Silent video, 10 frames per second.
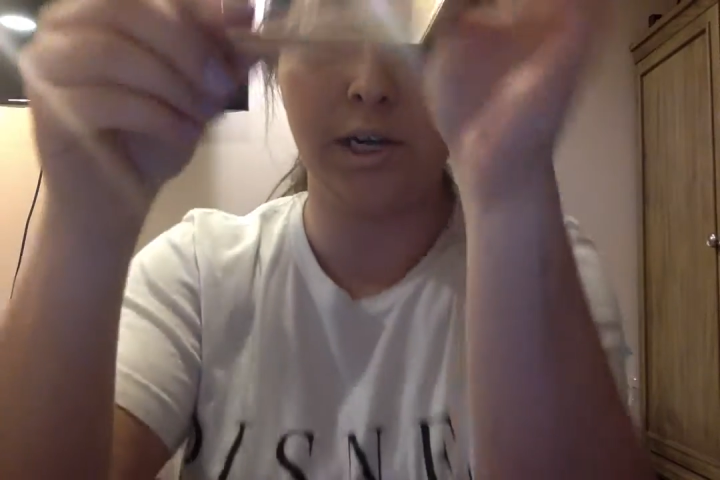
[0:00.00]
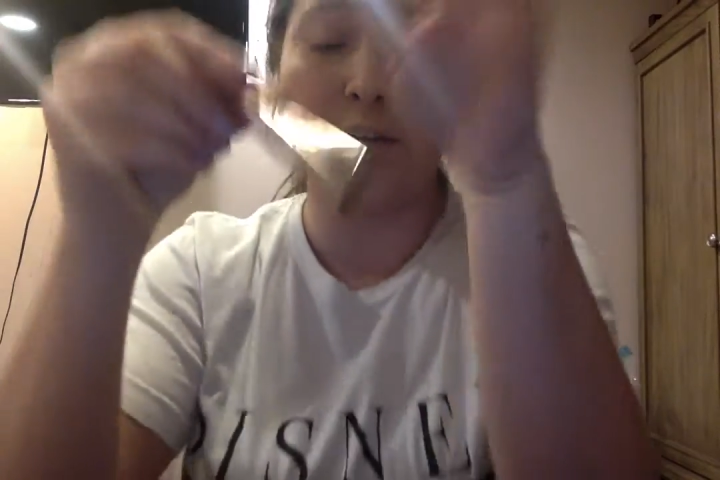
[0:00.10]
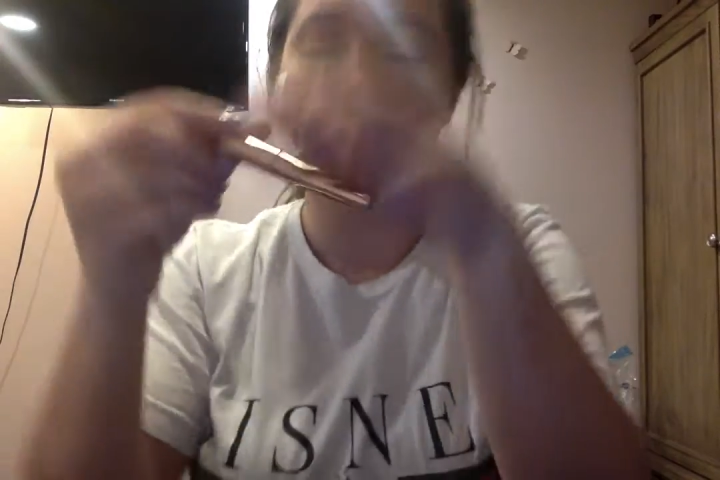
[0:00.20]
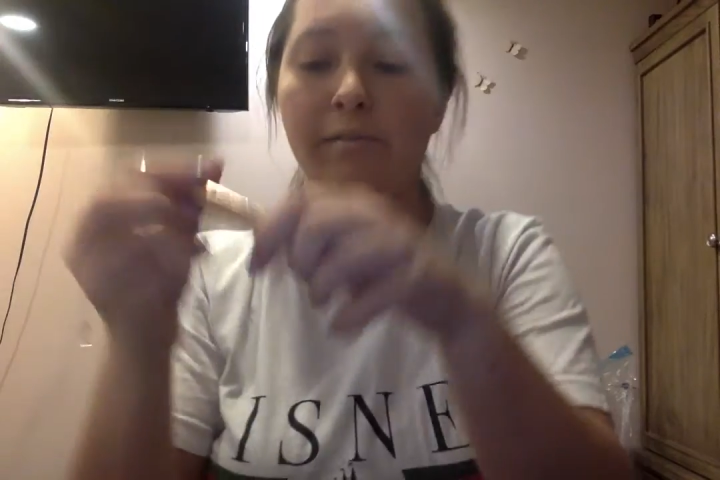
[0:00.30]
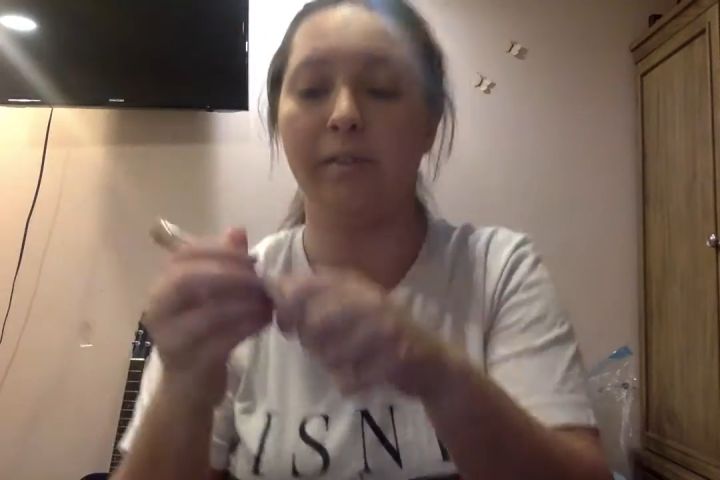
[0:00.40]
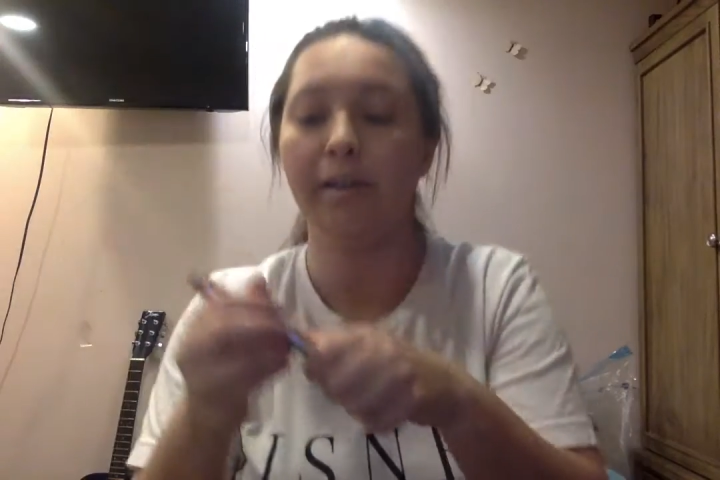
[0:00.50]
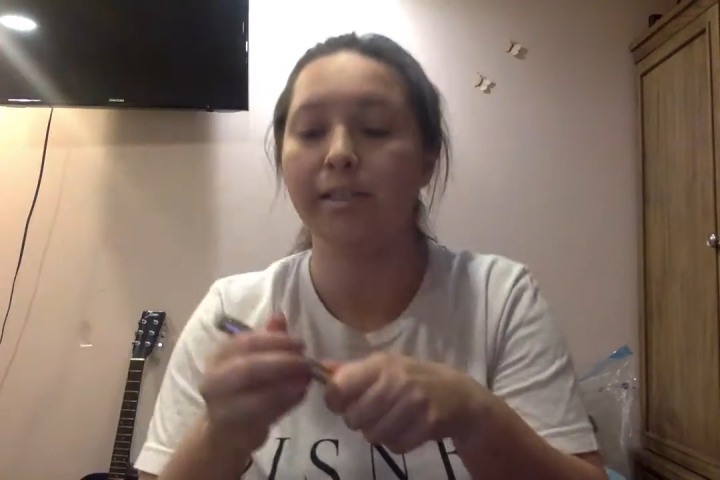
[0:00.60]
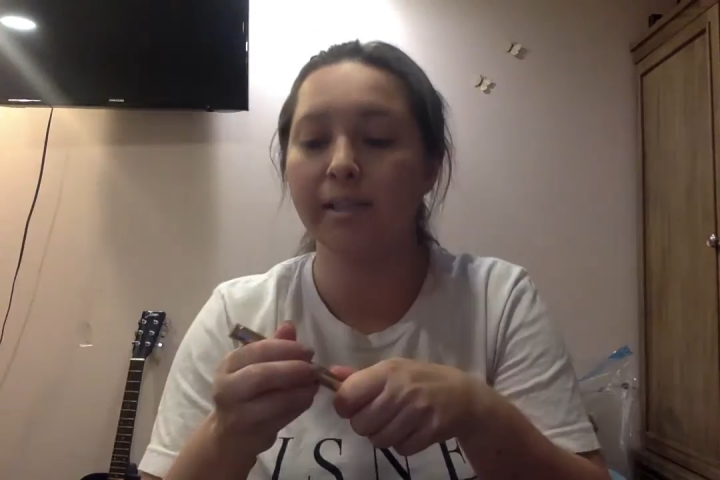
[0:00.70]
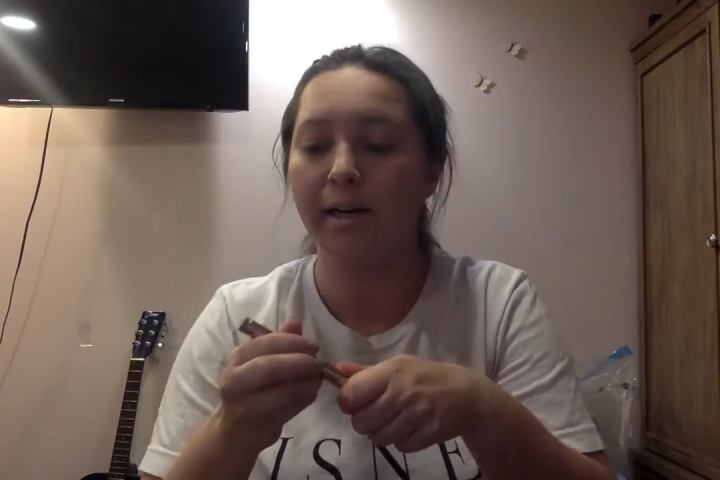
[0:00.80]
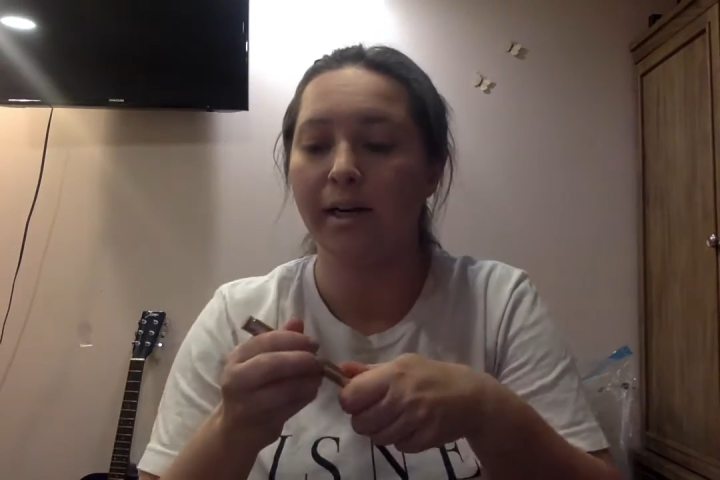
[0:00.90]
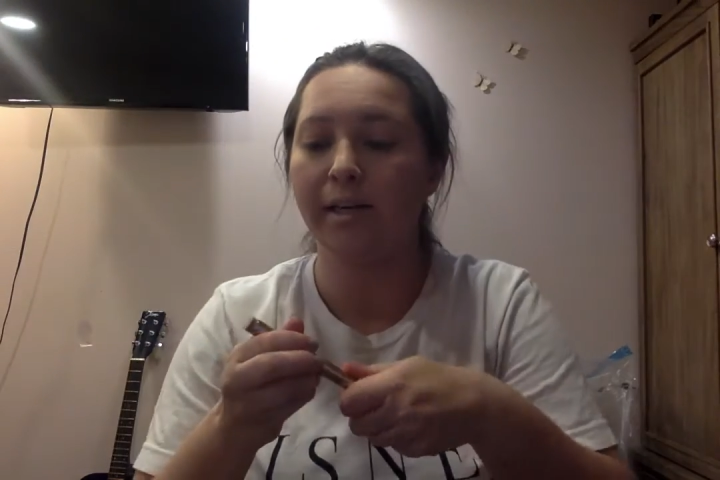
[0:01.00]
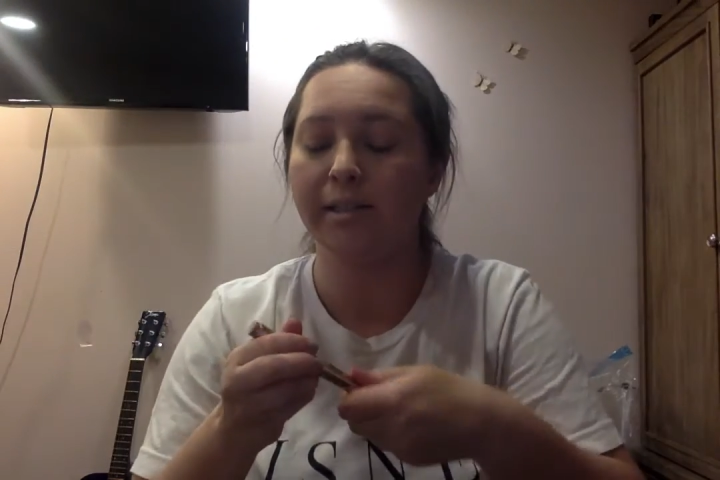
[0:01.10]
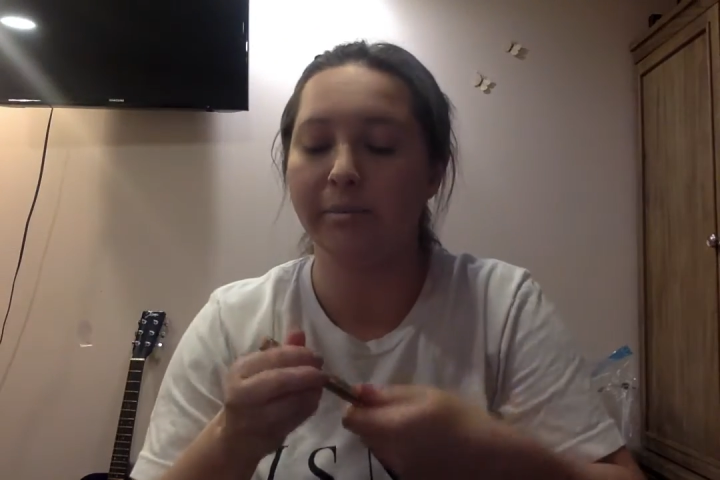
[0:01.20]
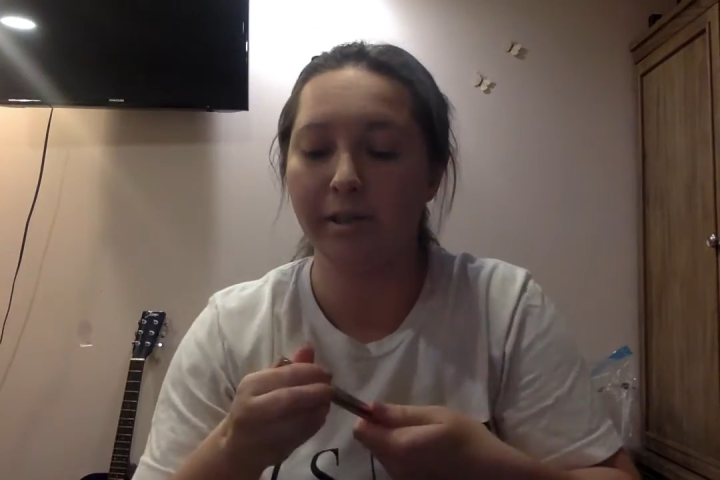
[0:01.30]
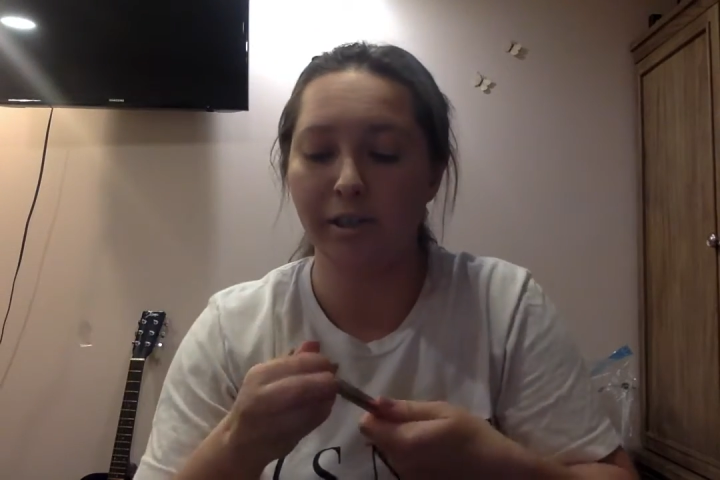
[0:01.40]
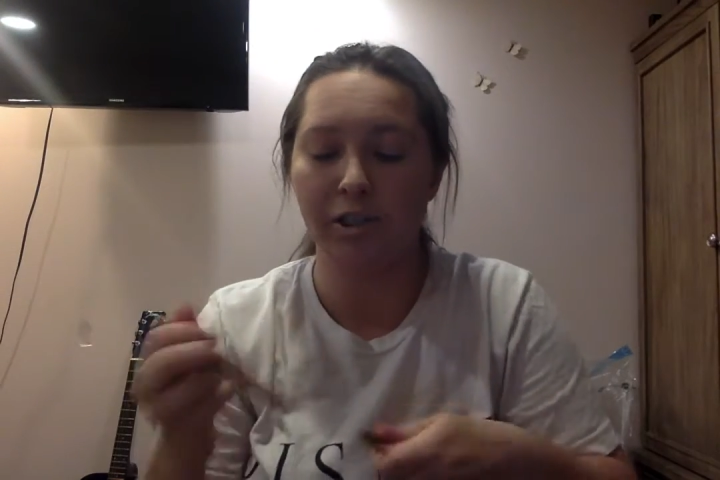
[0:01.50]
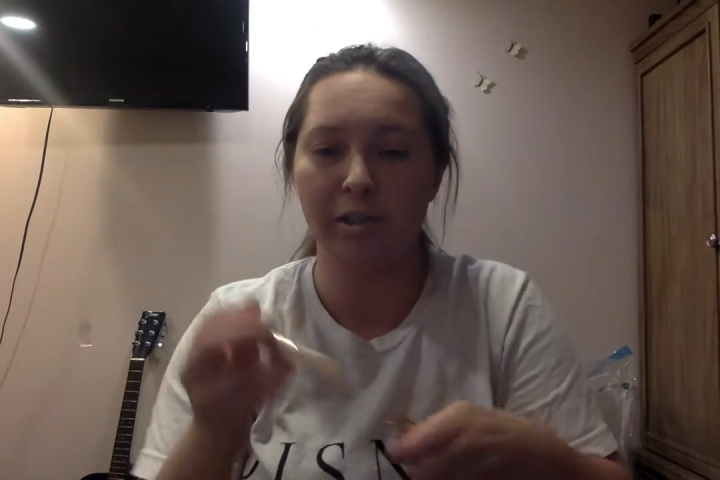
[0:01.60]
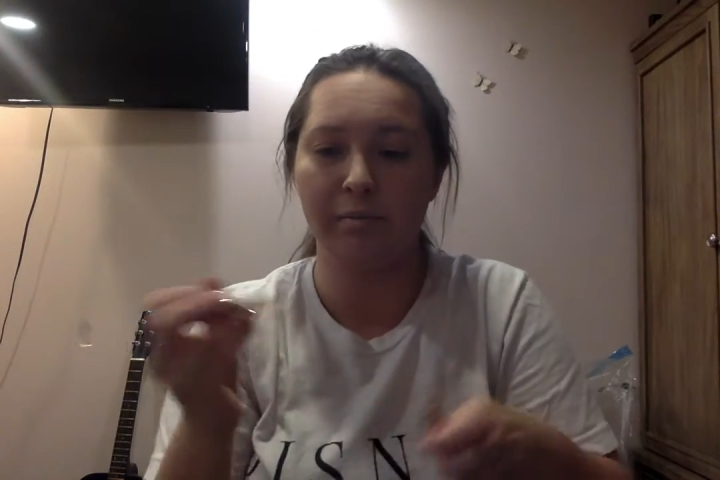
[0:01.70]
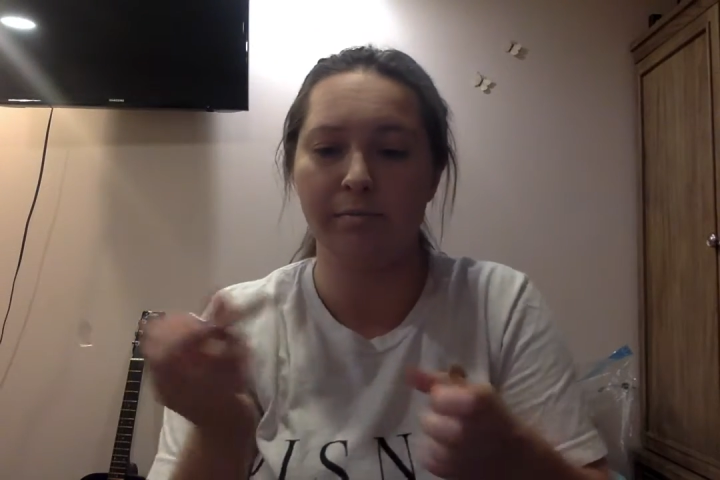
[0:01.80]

And then for this, I typically just